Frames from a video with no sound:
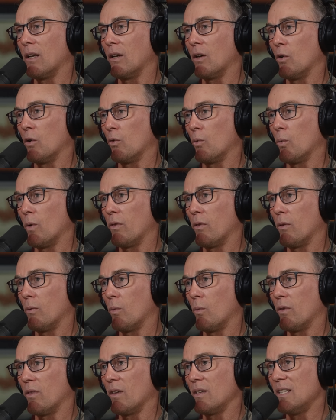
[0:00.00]
that goes with
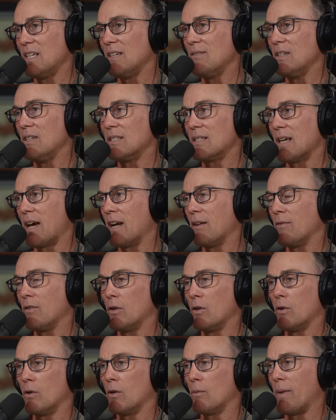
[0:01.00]
the TV side of
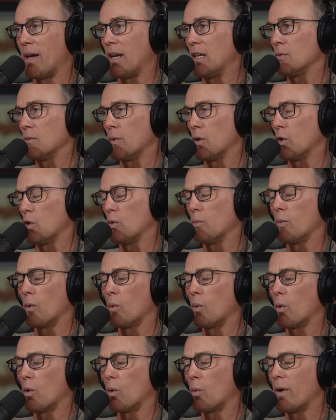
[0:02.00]
it or the management group
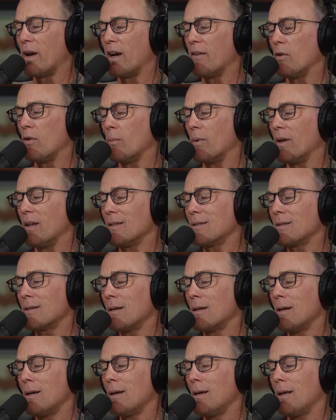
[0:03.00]
or whatever, but
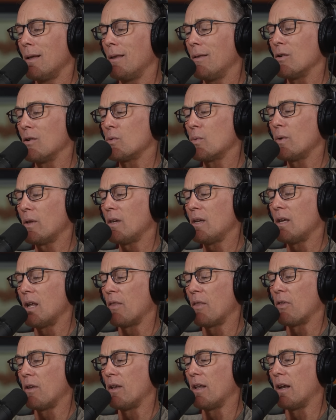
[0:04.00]
there's really
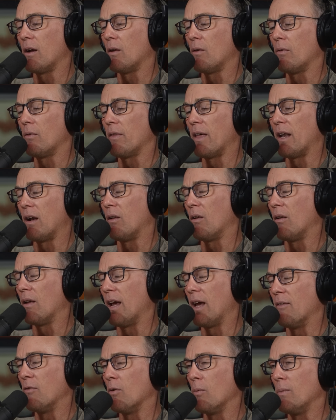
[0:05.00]
nothing that'll
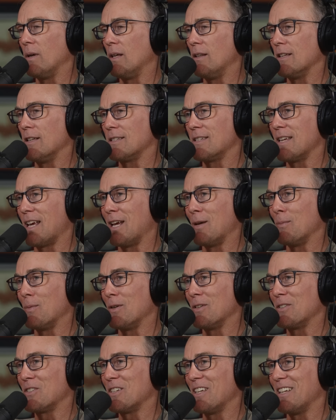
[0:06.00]
ever be the same
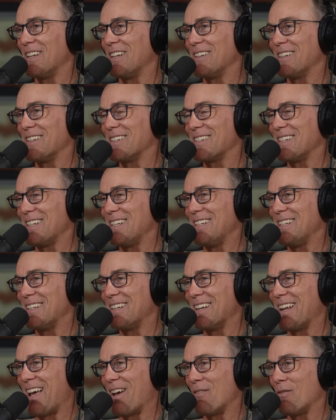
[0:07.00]
as sitting in the seat
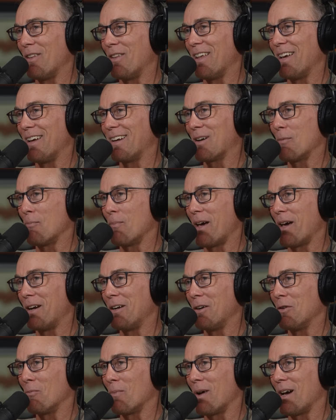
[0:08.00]
and having that
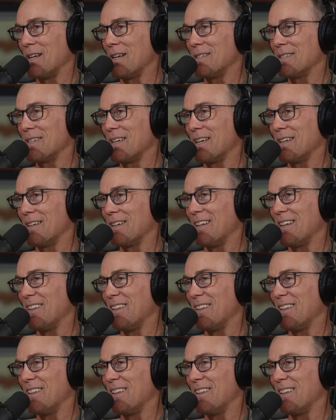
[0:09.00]
competitive mindset and